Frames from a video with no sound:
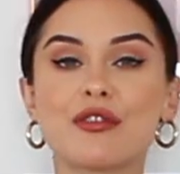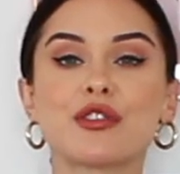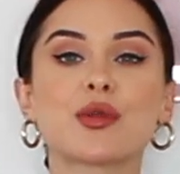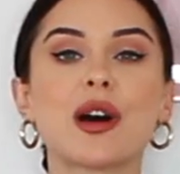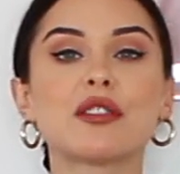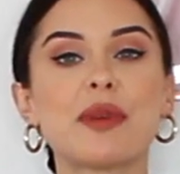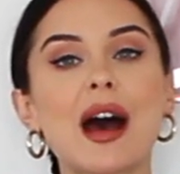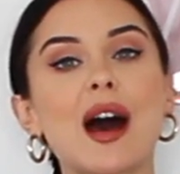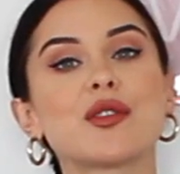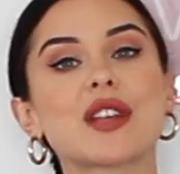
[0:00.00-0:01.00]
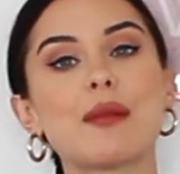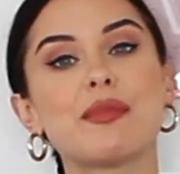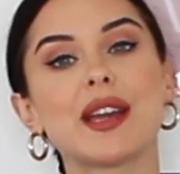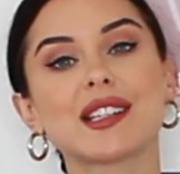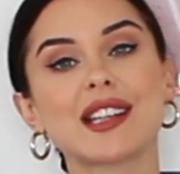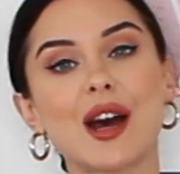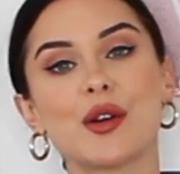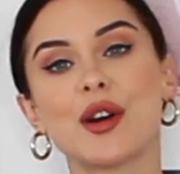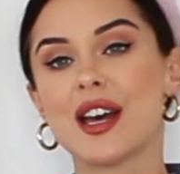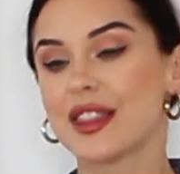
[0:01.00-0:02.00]
And for twelve pounds, I picked
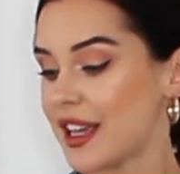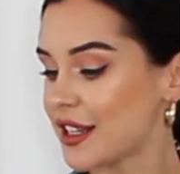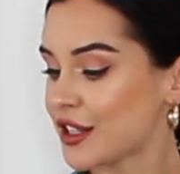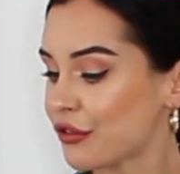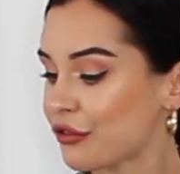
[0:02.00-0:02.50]
out this